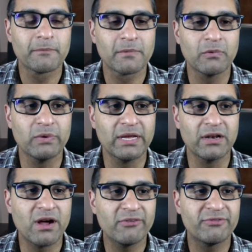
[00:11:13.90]
We get
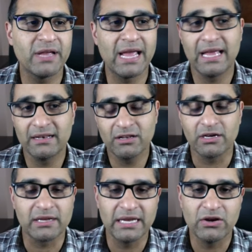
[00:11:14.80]
off, and
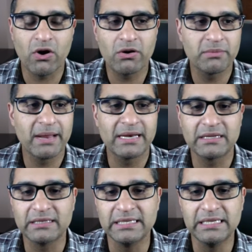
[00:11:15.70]
look, it
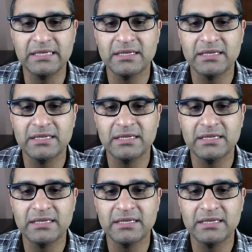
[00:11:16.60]
automatically